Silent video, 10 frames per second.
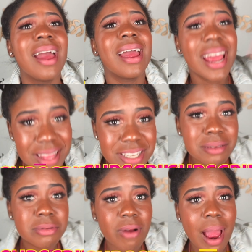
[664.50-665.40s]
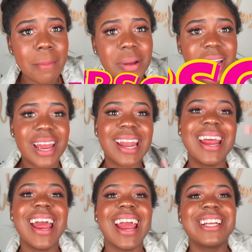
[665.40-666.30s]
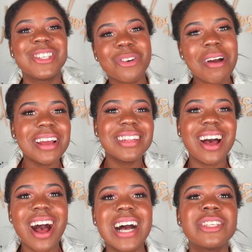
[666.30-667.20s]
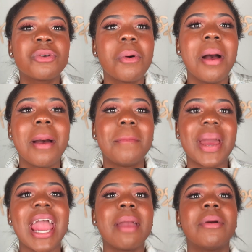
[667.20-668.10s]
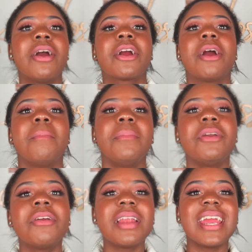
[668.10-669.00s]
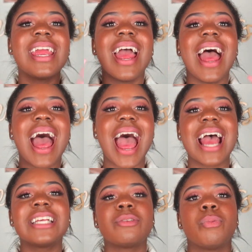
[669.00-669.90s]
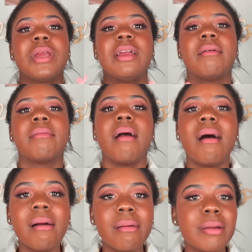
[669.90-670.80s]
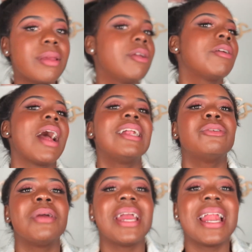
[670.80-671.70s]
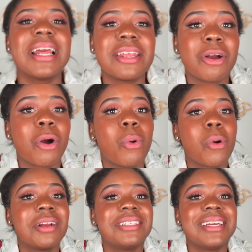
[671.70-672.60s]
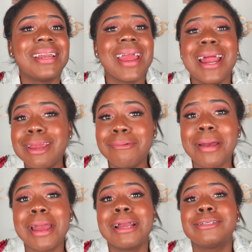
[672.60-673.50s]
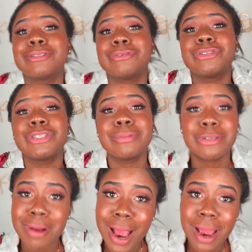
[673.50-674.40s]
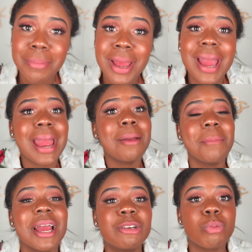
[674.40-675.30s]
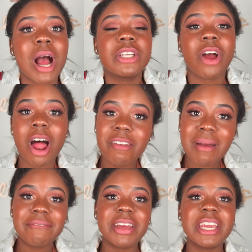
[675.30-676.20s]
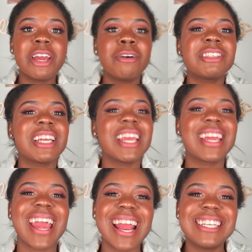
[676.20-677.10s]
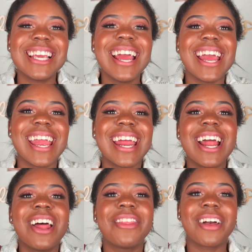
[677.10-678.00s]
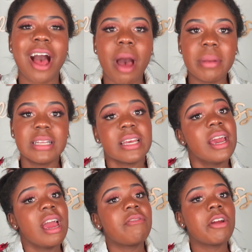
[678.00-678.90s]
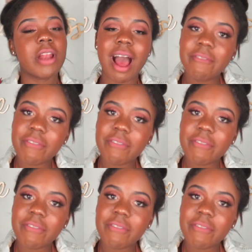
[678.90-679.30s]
Hit the subscribe button and join the Hustle Babe community as we grow. You're not doing anything on quarantine anyway, so just subscribe and binge watch all of my videos and engage in the comments. If you're not